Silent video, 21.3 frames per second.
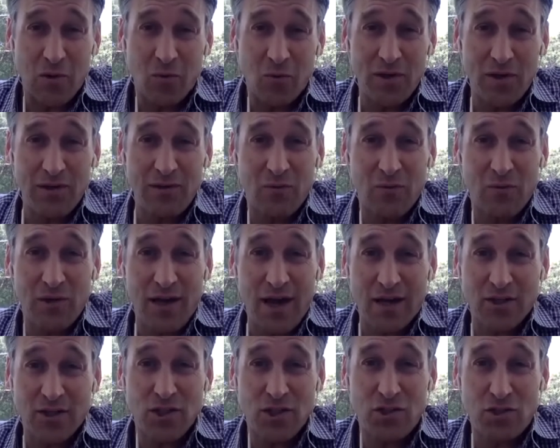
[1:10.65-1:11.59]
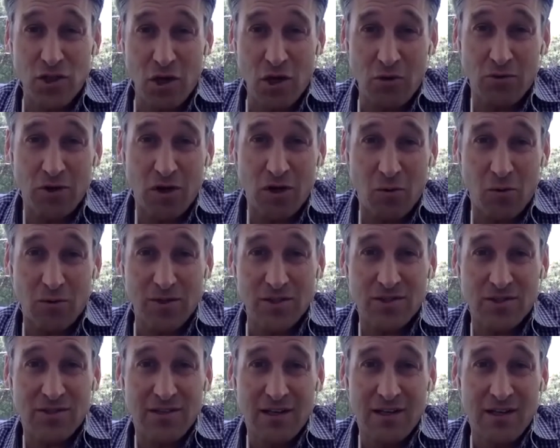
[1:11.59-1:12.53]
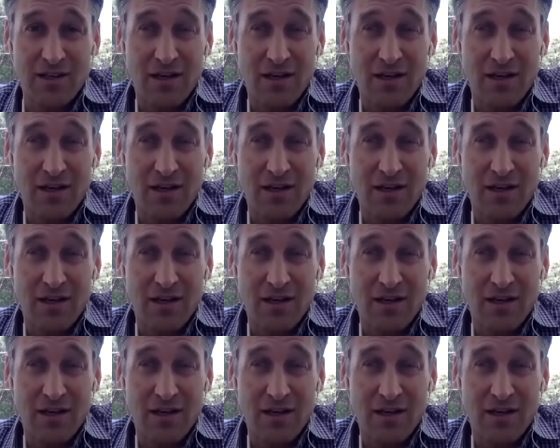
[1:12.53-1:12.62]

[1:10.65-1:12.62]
We actually don't know what's